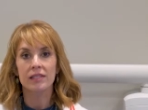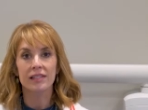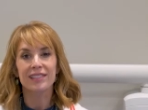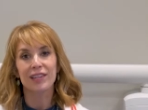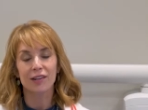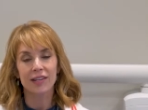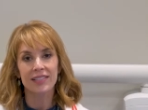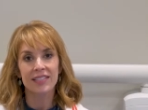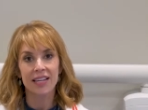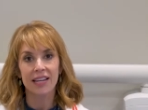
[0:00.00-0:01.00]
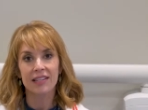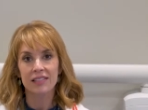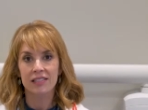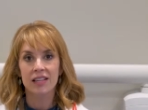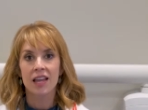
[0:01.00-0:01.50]
that's here in
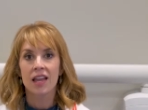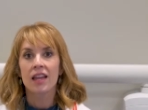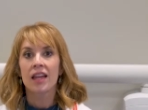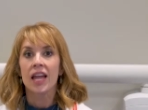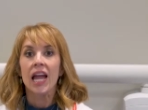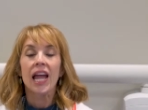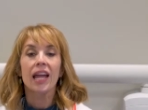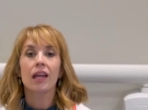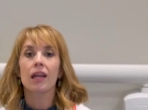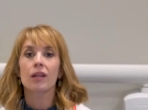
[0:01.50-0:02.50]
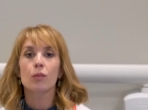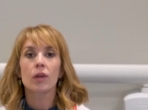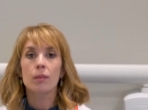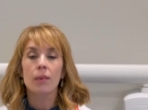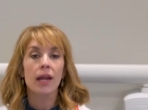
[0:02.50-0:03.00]
Encinitas. And
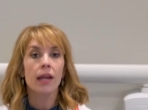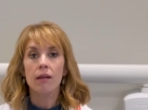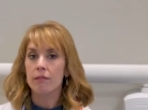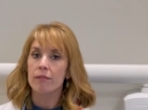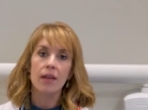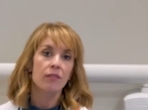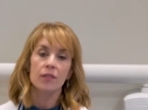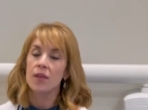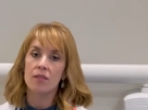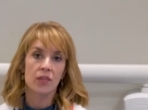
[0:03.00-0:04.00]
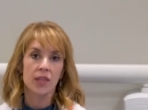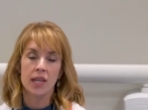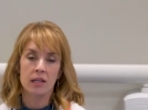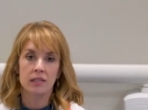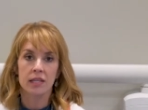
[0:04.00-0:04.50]
one of my favorite
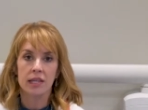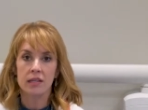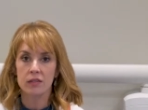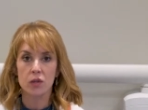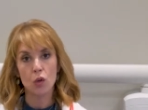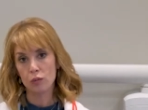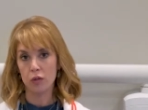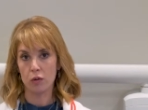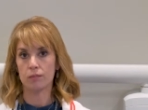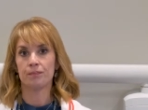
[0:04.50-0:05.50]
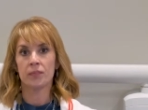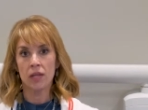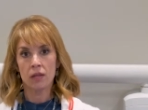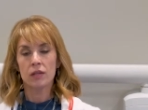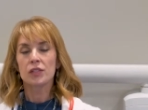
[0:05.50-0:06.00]
things is ozone.
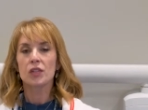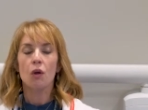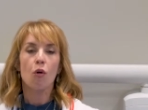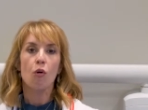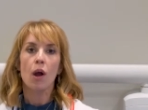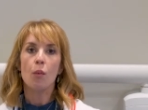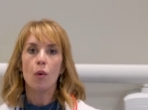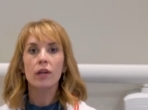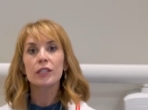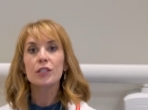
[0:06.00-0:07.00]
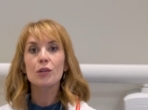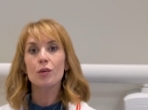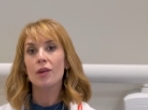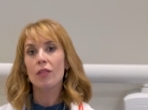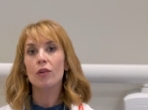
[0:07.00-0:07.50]
So I wanted to do
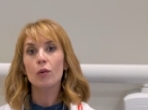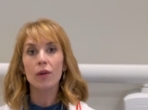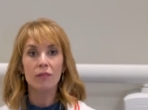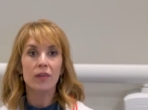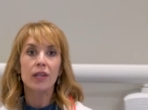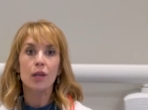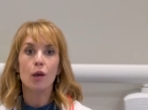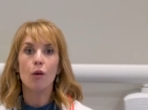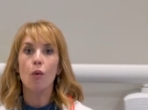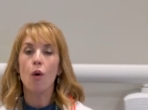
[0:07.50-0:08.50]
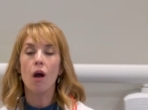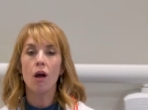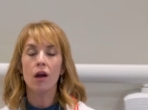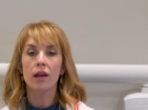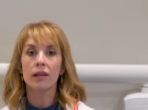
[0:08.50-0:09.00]
another quick video
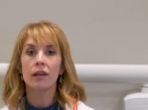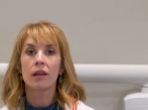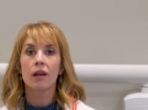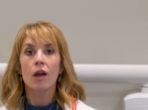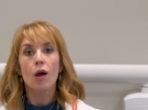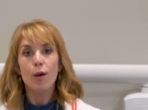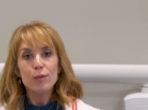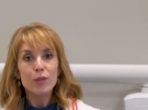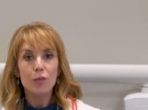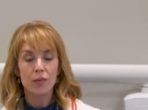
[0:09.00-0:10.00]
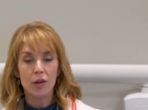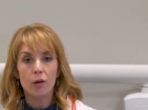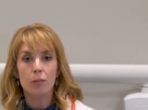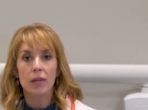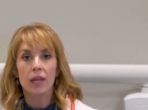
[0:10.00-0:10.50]
on ozone
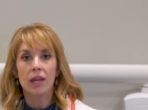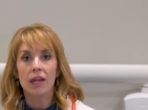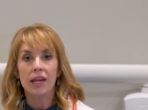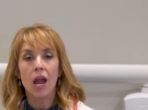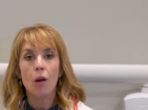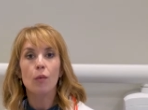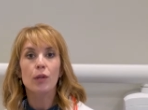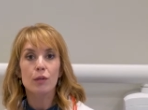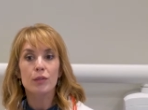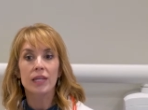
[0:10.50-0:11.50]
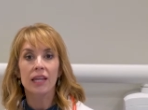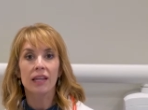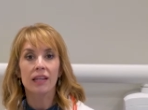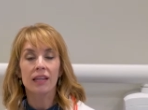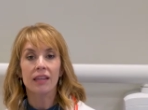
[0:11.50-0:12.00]
therapy and how we're using
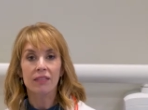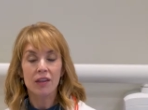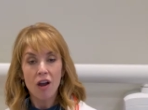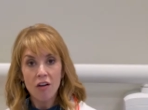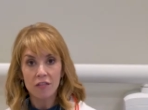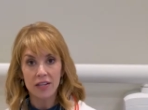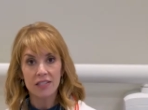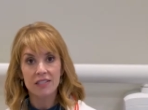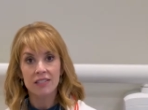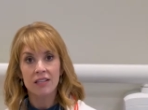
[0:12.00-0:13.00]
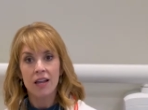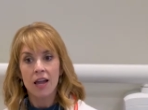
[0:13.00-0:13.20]
it in the office.